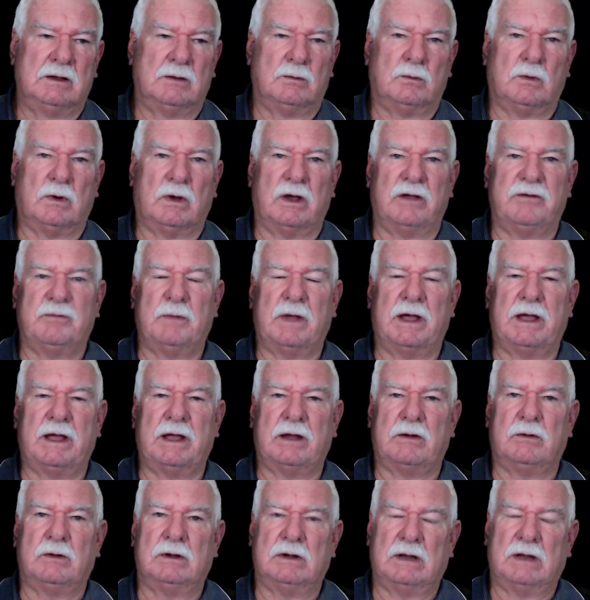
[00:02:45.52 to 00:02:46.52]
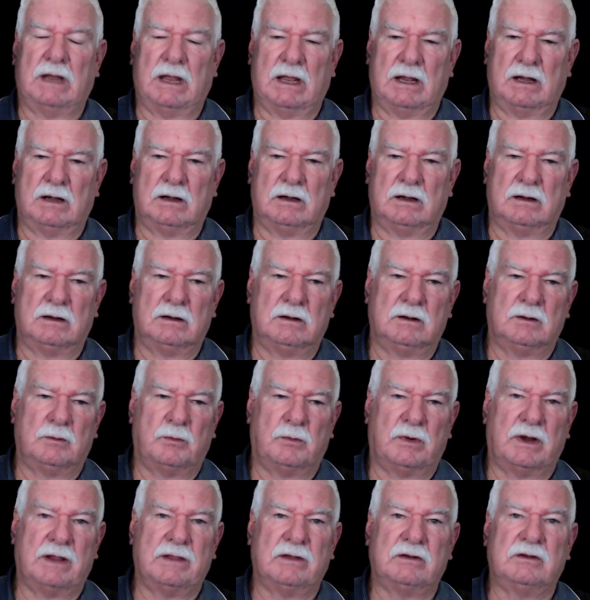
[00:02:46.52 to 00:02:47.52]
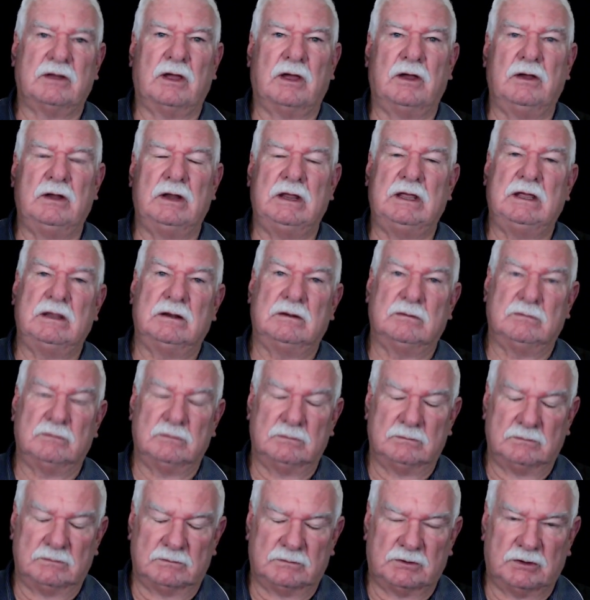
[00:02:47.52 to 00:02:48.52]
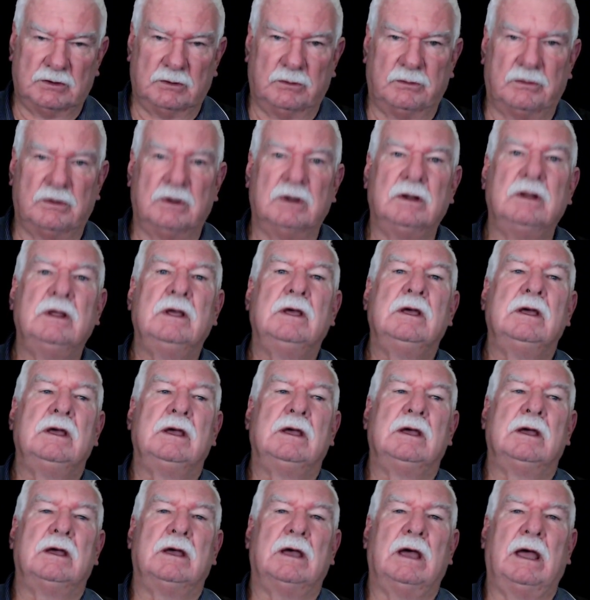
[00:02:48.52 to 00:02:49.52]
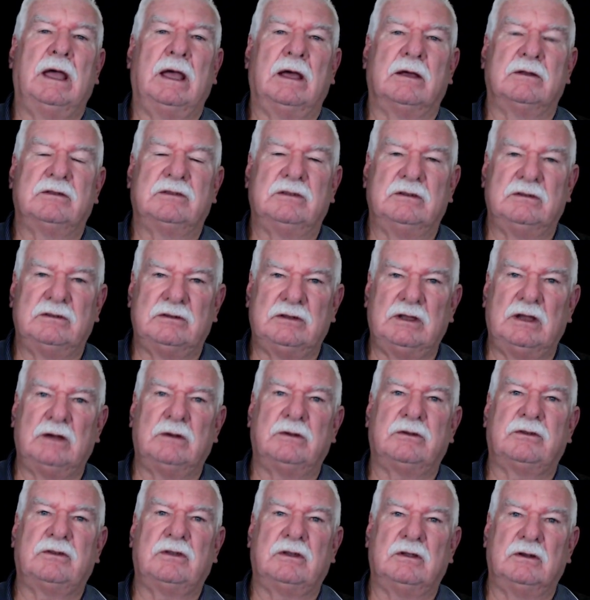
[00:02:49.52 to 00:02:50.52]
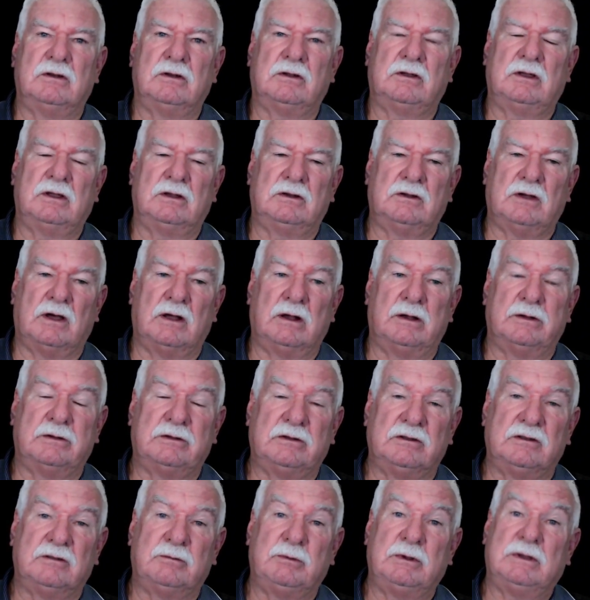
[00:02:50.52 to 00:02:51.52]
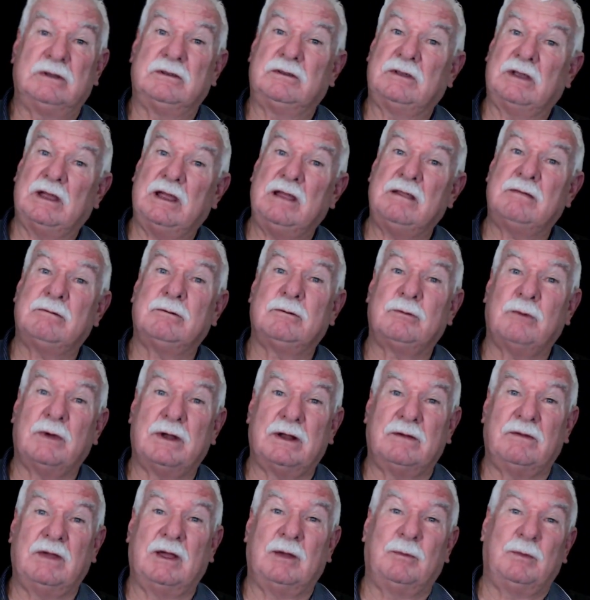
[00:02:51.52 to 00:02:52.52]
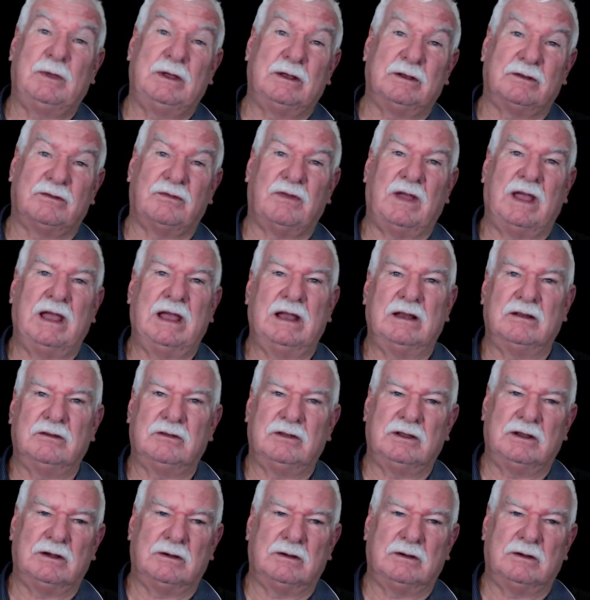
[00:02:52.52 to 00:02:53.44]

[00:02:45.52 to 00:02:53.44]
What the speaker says: wife Margaret and brother Tony and children, our sincerest condolences, because Keith was one of our biggest fans here.